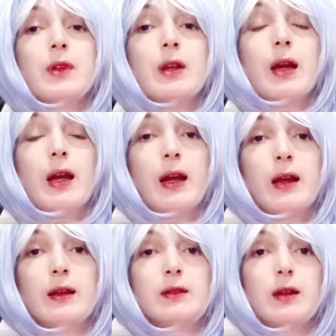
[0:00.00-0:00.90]

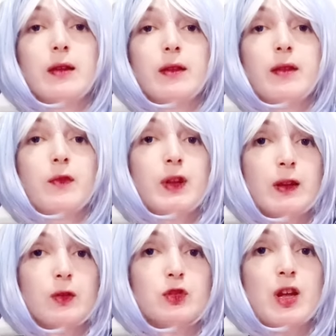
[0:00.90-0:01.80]
And the
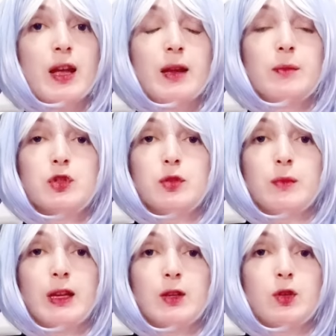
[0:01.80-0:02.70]
videos aim to
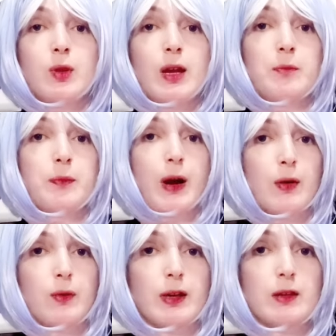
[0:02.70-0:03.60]
make you
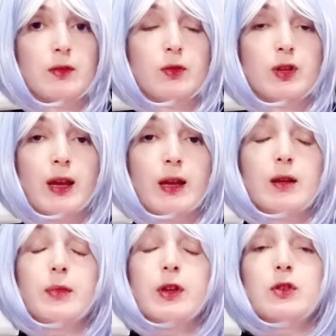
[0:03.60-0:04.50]
empowered, okay?
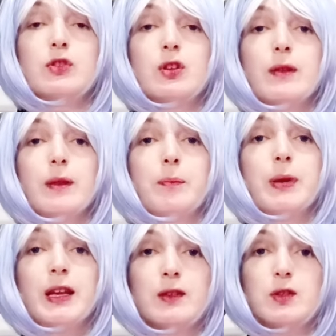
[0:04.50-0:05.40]
Because the
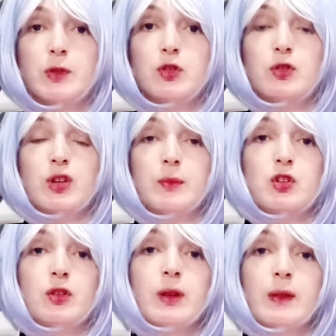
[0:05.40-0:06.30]
biggest
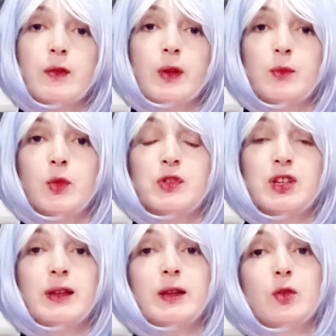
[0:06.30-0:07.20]
misconception in the femdom
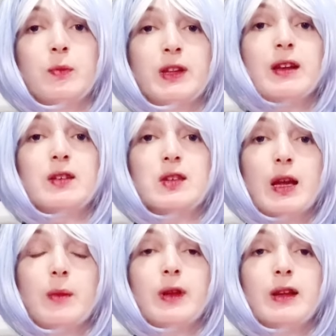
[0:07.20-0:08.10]
scene and on
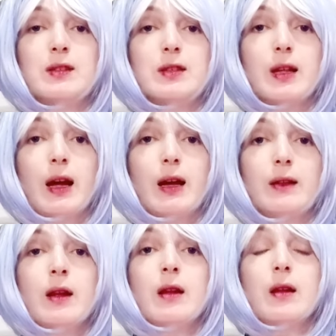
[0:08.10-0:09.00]
BDSM is that
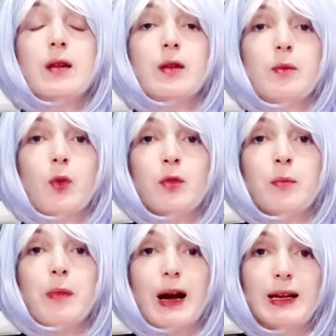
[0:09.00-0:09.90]
the more
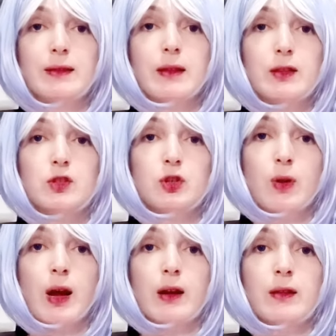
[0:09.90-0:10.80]
mindless you are,